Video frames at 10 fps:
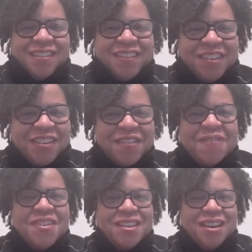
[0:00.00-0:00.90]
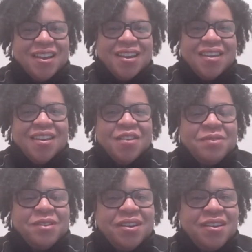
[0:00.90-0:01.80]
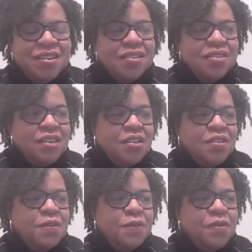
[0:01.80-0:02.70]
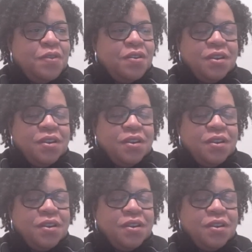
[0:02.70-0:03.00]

Oh, if not, I want to again thank you for